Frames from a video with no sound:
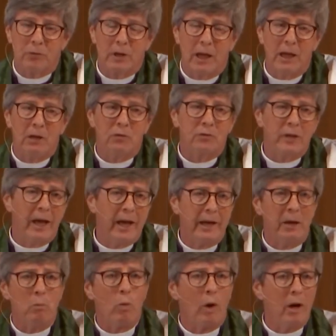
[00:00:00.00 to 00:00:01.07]
King said
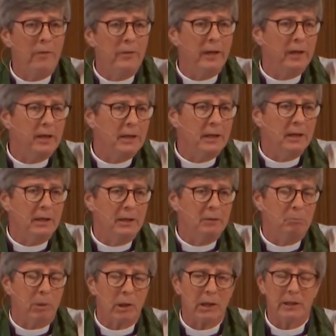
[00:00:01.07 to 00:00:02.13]
and one that he
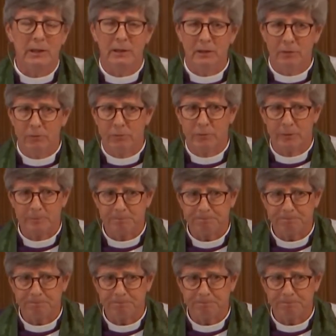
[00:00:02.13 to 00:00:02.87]
believed.